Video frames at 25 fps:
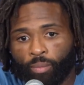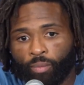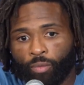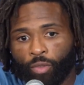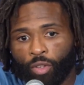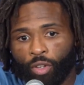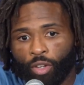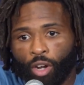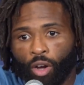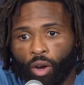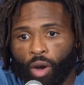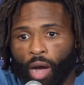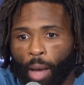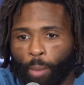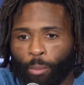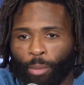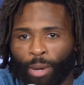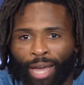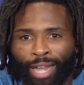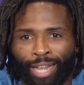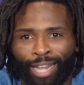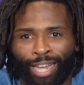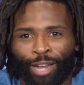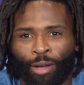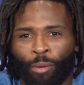you know, I'm
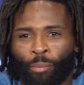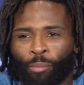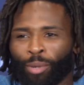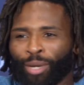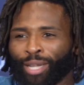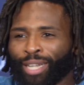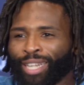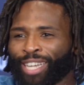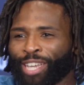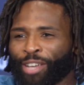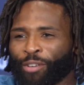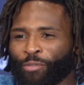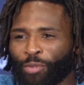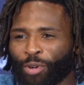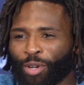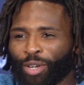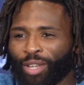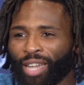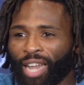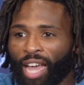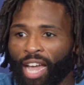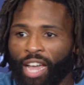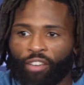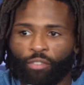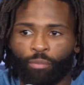not like a bully in real
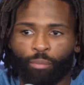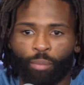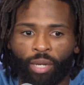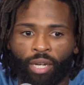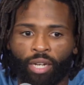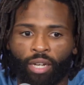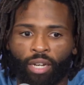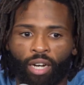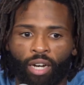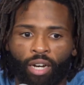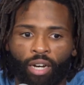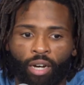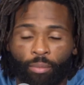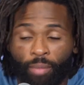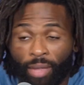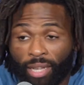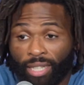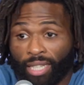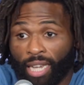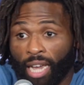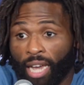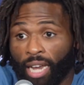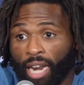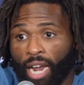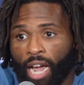life, but
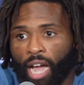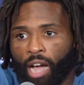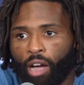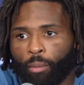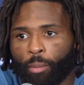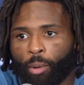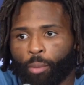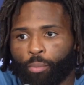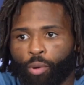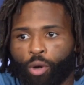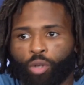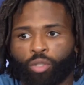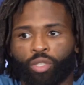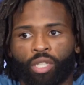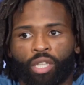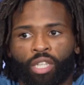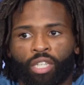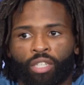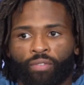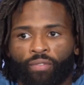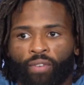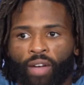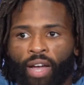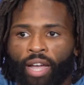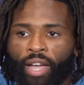that's kind of how I'm approaching
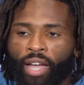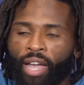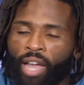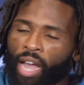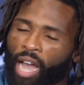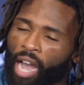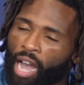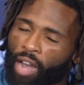this fight.